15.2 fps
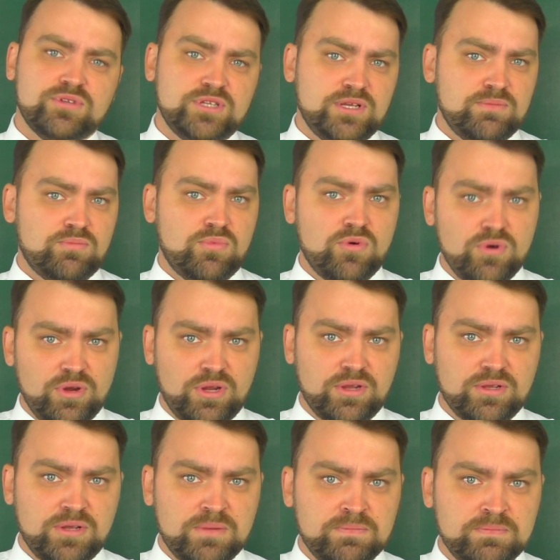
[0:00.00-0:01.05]
the
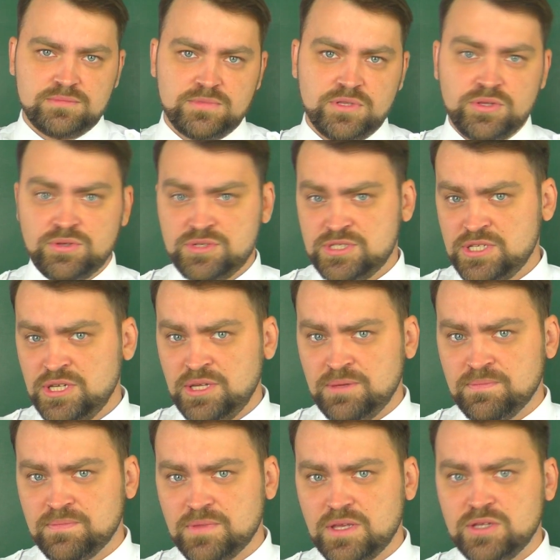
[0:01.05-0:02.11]
Boeing. You
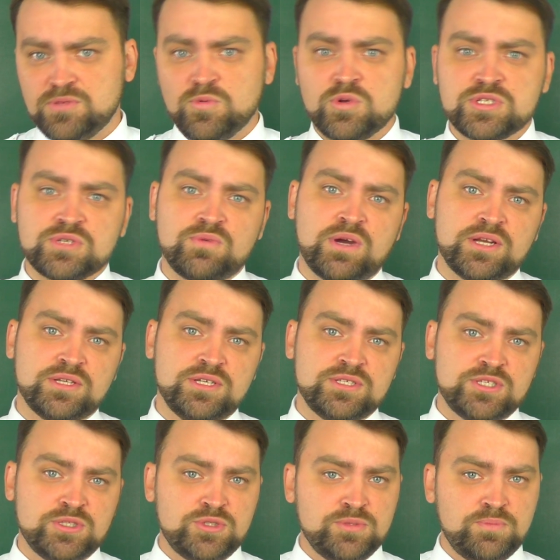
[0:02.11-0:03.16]
see, it was quite
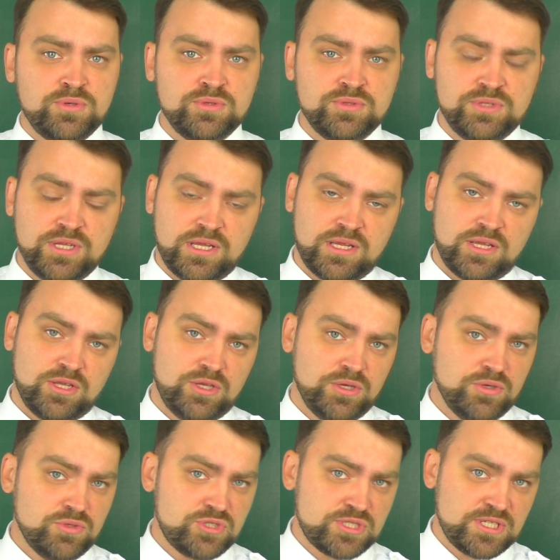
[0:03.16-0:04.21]
easy to put the
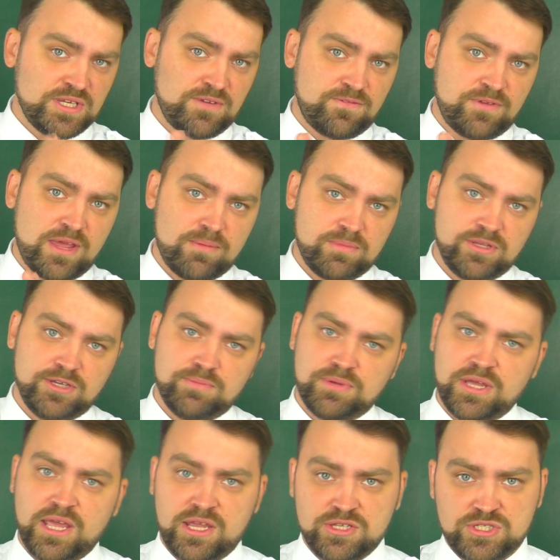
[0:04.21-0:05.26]
huge CFM
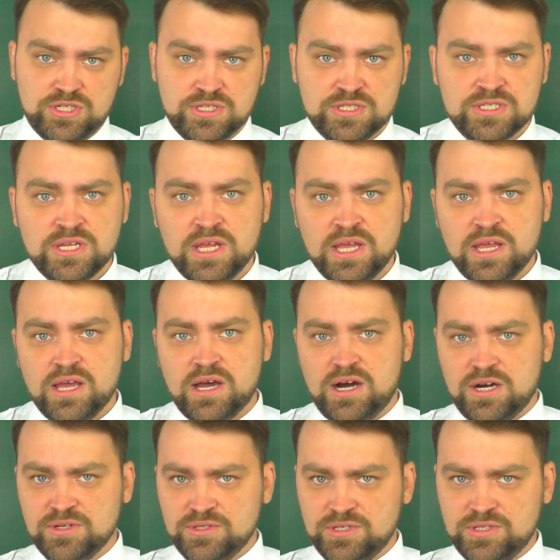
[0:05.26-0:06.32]
LEAP engines
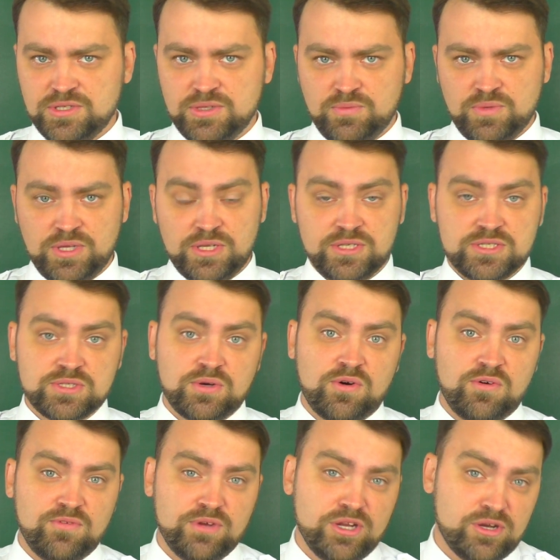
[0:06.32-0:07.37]
under the wings
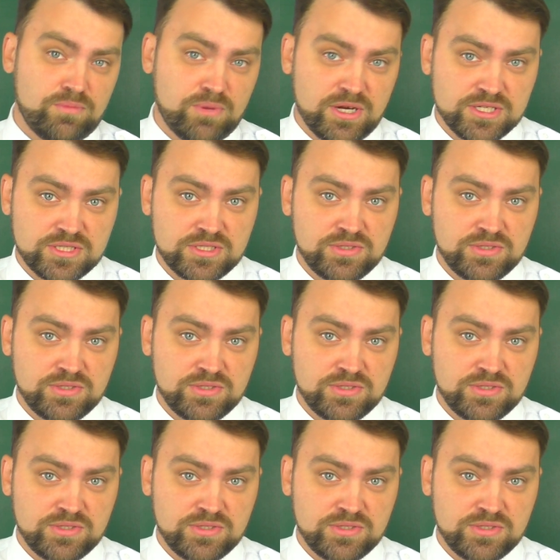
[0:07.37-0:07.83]
of Airbus